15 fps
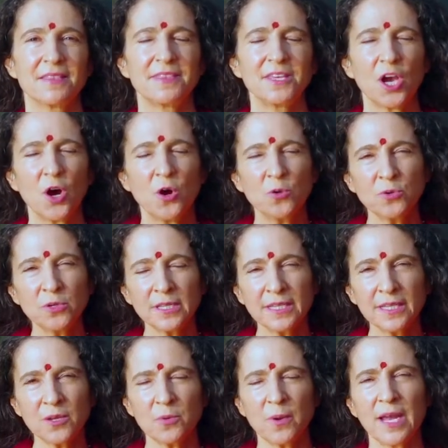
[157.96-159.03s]
The
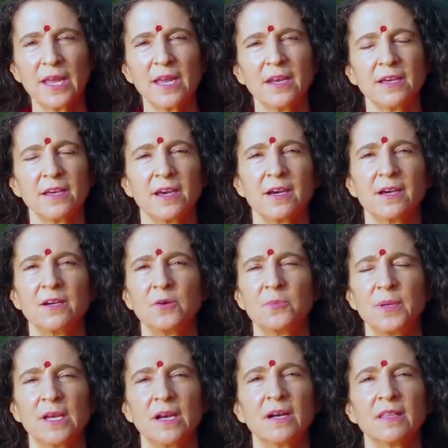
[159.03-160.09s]
only way to
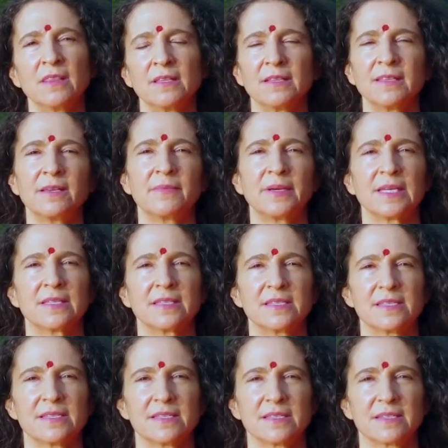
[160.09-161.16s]
go beyond the
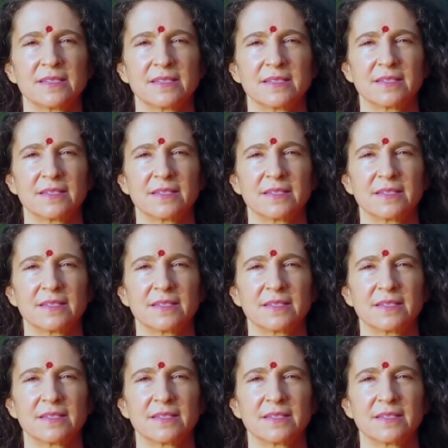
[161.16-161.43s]
limits